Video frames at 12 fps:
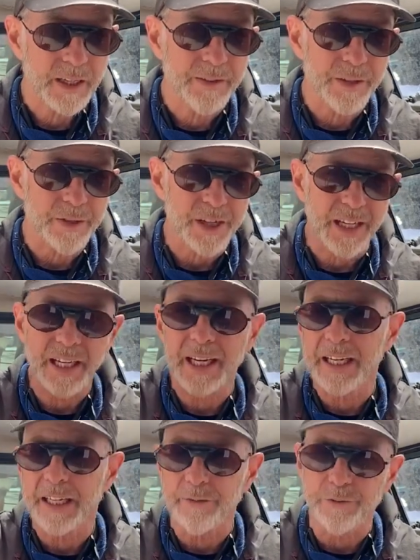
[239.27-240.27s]
there's a
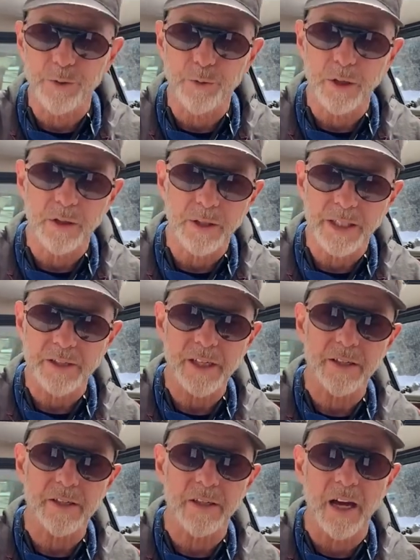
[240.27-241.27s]
kink, if you will.
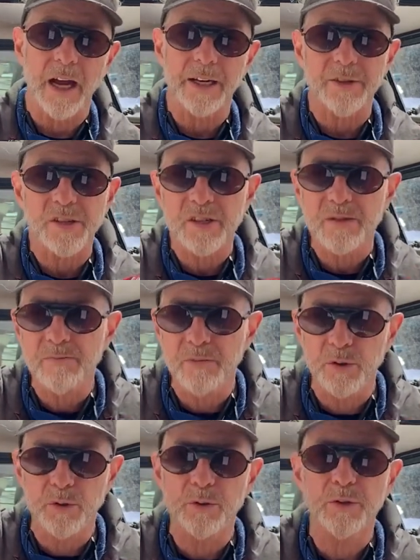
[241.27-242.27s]
It's not a
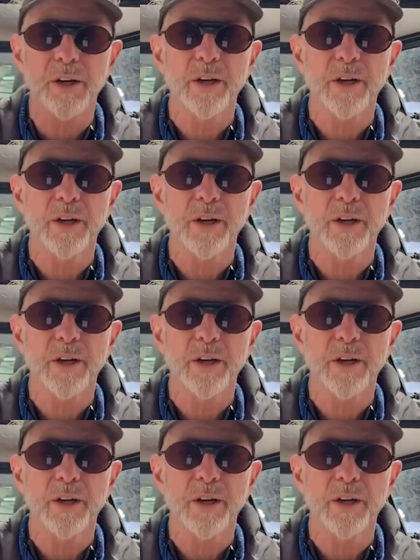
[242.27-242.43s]
smooth